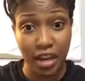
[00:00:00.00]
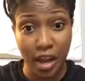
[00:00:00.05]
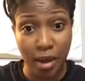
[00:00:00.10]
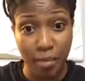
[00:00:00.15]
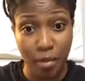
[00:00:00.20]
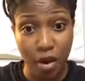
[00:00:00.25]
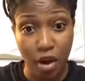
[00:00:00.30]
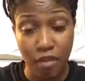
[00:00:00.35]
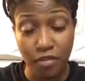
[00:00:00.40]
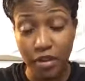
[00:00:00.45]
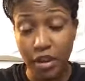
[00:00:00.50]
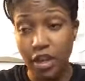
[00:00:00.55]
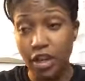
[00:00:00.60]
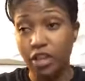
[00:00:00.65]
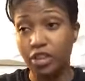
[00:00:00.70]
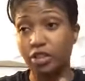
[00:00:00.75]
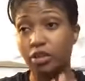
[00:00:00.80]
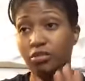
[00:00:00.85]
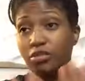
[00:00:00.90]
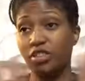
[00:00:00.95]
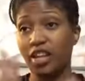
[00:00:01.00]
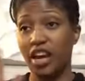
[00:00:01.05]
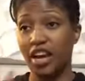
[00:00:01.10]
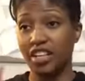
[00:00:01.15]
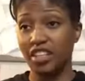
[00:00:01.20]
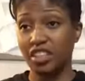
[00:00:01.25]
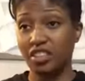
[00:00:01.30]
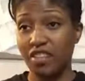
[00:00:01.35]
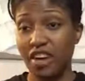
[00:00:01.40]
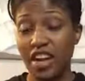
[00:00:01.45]
It'll come off.
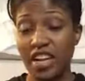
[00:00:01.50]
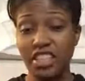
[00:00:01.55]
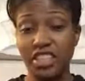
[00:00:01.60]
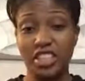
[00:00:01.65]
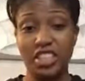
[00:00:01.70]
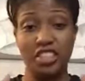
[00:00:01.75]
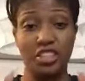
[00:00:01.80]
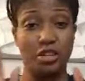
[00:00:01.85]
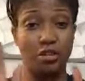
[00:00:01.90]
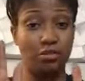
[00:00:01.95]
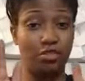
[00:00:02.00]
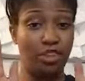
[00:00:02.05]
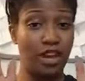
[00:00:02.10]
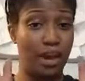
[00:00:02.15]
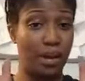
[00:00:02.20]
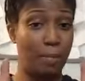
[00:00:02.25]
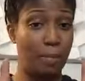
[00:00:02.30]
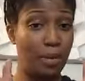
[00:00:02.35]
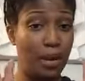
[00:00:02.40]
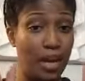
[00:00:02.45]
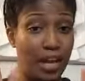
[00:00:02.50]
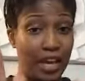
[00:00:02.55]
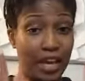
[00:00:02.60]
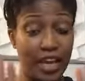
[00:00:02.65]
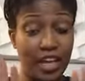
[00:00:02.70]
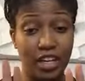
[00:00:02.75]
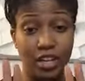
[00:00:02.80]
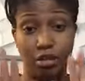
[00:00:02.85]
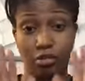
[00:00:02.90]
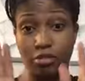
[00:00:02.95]
Don't try to scratch it, don't try to
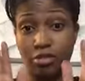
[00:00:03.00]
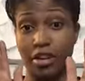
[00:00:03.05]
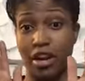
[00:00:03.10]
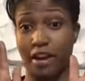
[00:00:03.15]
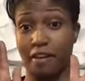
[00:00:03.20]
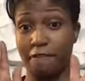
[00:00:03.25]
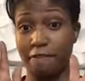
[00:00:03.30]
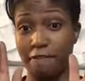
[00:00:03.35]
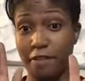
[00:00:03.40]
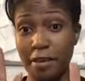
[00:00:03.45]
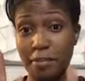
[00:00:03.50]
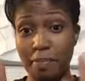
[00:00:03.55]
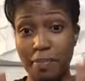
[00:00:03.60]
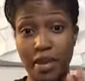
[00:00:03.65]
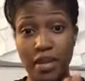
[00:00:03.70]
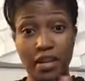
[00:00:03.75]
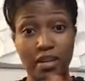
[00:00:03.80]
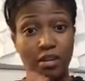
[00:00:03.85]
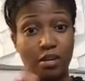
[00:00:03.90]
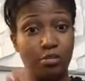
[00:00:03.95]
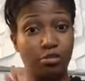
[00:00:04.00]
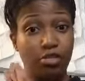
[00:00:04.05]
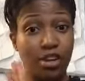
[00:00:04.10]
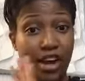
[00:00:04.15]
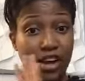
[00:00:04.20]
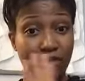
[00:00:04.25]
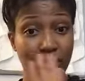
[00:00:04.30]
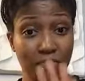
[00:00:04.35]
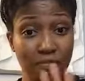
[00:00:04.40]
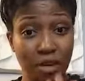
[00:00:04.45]
pluck it, don't try to flip
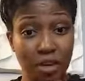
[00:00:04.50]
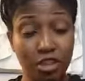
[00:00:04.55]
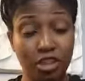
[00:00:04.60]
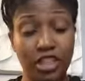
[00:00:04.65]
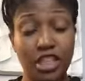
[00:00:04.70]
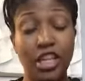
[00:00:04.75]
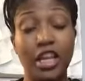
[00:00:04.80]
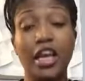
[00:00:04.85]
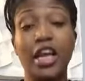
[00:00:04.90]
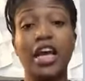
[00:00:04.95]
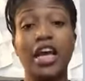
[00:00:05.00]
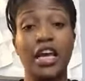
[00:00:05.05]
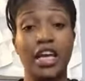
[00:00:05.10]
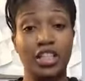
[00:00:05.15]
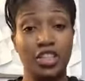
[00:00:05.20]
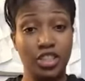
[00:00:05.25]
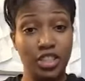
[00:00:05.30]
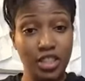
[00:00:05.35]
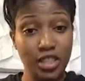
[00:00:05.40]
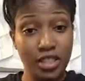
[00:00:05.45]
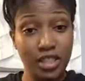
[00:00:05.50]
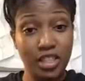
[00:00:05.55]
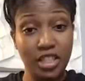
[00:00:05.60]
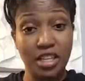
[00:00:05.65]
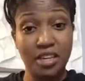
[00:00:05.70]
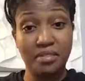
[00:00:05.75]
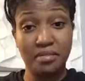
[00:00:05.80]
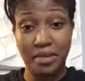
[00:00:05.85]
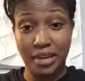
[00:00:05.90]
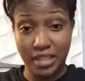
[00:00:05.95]
it, don't try to reverse it.
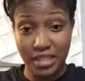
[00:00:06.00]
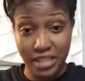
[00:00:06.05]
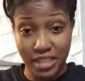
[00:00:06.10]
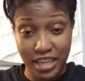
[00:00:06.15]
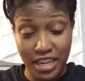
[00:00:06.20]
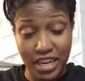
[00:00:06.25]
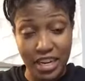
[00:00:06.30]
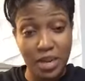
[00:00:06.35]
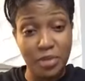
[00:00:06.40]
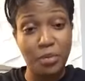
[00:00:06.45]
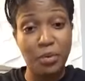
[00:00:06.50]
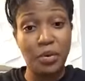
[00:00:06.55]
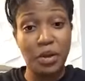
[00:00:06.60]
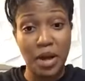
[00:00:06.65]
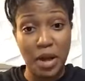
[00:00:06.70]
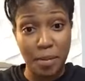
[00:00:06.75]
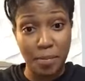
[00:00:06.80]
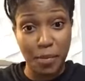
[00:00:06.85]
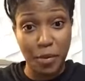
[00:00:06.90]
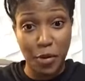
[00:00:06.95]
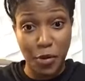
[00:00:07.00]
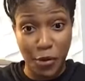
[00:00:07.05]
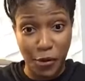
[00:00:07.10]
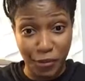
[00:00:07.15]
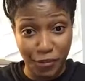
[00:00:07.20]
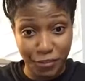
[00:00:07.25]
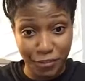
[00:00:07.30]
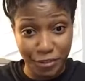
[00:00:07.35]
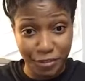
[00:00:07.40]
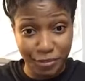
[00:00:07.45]
Just erase it and it will
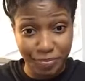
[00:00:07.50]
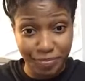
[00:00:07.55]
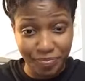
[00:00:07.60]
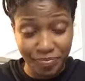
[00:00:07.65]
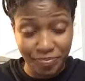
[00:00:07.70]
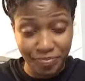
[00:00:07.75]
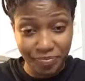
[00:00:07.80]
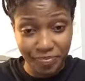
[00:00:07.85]
come off.